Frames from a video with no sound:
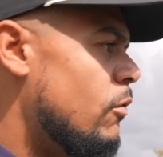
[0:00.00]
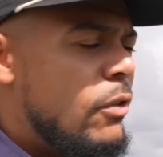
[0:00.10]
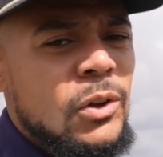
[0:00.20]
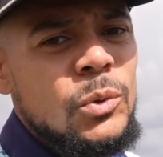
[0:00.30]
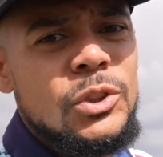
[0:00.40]

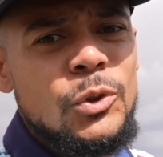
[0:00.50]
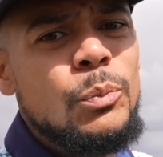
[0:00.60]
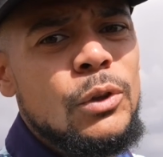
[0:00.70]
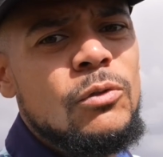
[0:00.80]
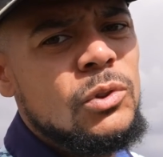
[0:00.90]
Following 2
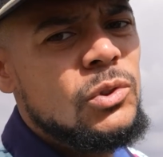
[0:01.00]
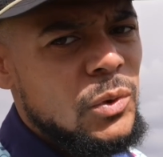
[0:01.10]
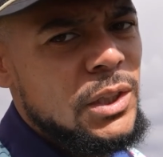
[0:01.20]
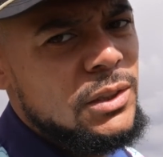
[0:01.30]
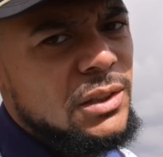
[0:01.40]
beautiful
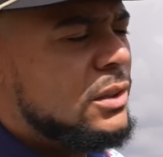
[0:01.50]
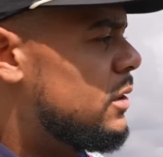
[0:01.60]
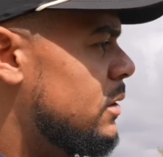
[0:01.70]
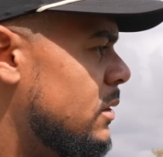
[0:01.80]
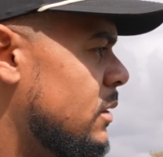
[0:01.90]
swings,